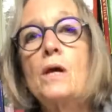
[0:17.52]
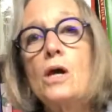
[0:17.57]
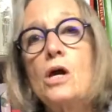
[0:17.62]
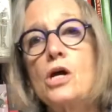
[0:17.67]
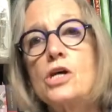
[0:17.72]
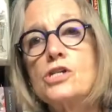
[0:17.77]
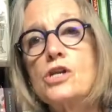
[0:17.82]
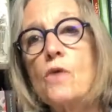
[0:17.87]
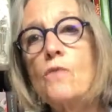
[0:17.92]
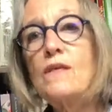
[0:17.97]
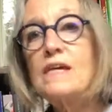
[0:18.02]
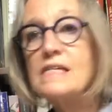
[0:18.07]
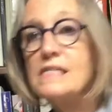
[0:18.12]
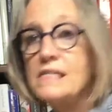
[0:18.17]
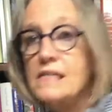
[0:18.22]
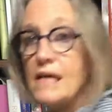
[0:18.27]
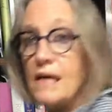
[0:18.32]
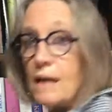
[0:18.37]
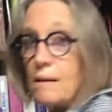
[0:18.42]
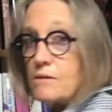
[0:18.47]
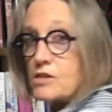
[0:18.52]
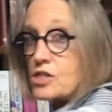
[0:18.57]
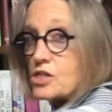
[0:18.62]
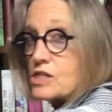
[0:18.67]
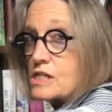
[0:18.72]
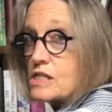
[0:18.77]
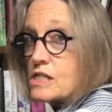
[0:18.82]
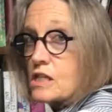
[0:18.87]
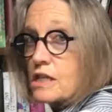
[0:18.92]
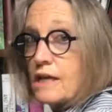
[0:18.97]
So this can
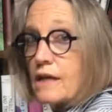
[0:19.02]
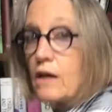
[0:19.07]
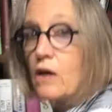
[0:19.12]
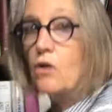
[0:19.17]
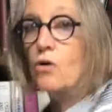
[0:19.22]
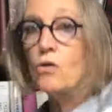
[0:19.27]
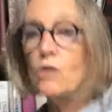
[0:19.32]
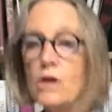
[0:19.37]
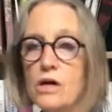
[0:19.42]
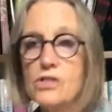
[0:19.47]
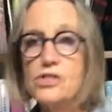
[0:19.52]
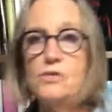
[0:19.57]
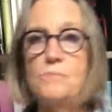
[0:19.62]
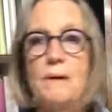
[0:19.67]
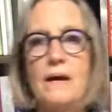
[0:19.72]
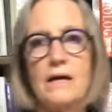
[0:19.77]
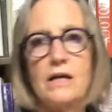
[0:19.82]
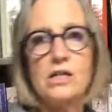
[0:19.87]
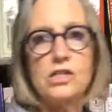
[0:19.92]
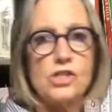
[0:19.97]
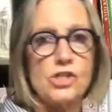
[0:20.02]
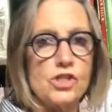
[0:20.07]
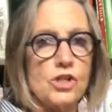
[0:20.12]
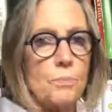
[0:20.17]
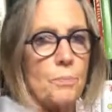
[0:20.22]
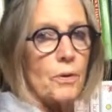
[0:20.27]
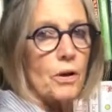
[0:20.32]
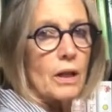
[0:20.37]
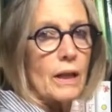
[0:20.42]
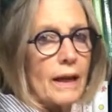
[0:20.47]
just sling across your back. It's
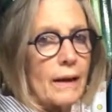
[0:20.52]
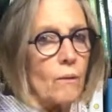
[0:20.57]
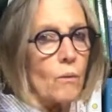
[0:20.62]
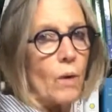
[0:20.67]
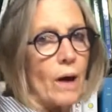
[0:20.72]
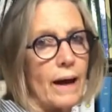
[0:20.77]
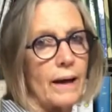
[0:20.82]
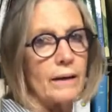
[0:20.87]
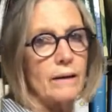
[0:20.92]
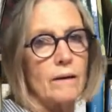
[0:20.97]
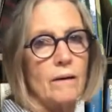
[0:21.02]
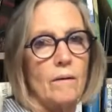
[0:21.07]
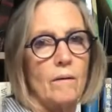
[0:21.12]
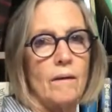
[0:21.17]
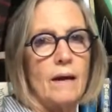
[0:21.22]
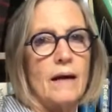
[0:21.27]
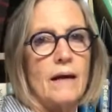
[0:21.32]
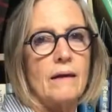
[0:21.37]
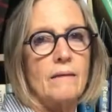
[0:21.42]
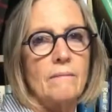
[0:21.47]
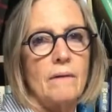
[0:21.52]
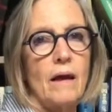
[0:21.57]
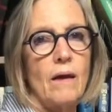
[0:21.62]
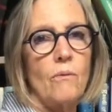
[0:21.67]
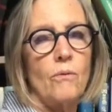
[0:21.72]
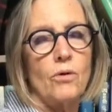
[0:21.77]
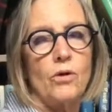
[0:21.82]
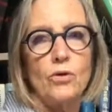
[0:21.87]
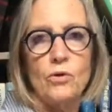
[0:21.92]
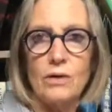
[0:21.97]
super lightweight. Okay, now
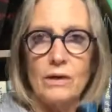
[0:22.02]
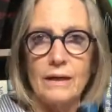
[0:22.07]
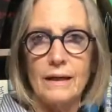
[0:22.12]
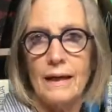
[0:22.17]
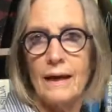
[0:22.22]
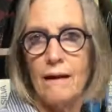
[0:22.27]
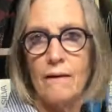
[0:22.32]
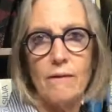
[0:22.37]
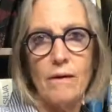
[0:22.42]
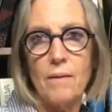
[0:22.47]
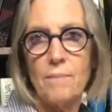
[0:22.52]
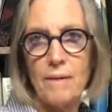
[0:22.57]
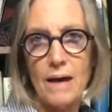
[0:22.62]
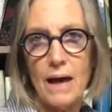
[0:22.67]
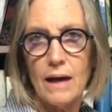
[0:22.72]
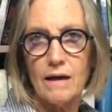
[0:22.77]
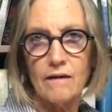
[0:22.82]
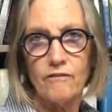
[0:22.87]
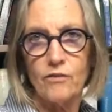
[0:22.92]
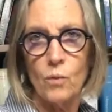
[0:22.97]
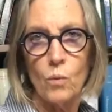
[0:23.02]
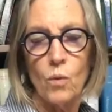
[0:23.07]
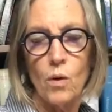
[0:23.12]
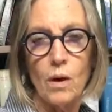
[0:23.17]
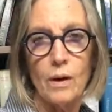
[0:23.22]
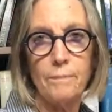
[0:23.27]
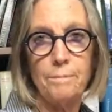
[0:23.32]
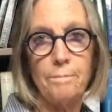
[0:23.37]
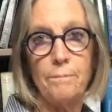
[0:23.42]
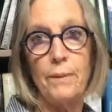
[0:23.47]
you can carry a bag if you
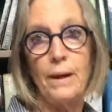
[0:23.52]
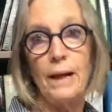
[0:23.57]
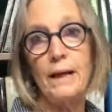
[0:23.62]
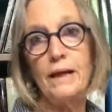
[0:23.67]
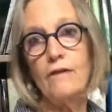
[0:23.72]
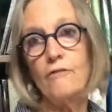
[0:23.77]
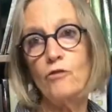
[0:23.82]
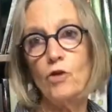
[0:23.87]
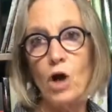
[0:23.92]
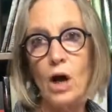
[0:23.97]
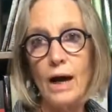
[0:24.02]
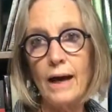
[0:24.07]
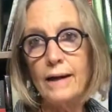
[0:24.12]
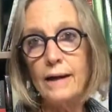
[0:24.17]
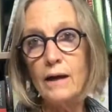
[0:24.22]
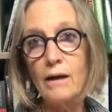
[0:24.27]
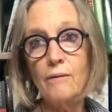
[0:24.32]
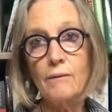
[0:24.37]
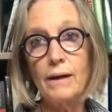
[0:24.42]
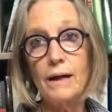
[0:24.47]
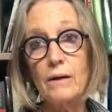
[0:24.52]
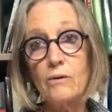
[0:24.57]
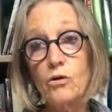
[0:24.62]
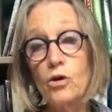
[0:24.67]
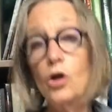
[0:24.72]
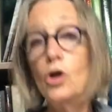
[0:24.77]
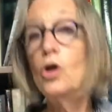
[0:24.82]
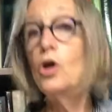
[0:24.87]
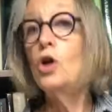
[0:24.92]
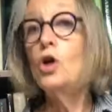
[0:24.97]
want, but if you're hiking around,
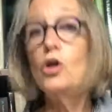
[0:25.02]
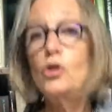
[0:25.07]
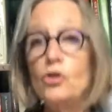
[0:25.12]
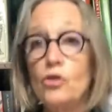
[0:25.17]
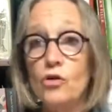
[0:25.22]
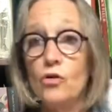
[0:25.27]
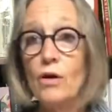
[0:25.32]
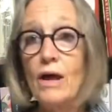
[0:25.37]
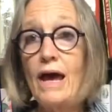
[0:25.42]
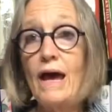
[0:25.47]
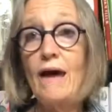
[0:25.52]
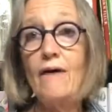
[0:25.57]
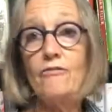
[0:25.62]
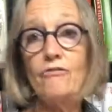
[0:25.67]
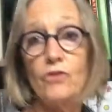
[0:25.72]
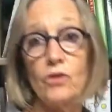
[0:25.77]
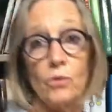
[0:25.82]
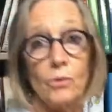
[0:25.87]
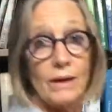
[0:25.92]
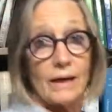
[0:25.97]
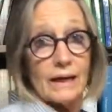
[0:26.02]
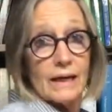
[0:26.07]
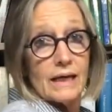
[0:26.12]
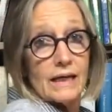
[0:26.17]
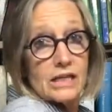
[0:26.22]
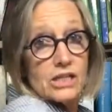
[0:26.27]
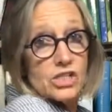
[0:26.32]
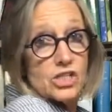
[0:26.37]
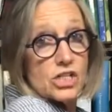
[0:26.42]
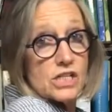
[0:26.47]
you don't have to. It
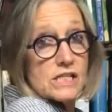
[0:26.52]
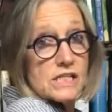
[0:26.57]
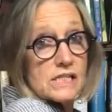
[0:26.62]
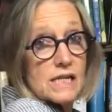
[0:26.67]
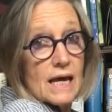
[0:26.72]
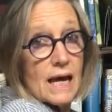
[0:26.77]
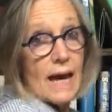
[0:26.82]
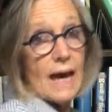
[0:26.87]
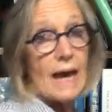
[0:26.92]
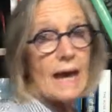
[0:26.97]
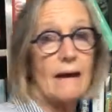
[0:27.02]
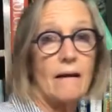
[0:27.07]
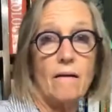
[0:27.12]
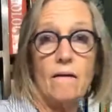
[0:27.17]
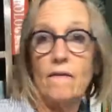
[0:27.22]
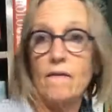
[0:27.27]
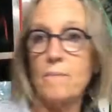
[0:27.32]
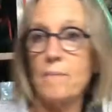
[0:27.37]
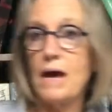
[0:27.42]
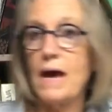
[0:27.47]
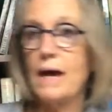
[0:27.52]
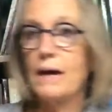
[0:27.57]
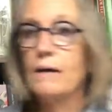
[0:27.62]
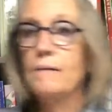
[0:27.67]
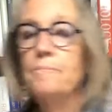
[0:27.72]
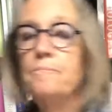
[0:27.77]
can just hang on the back.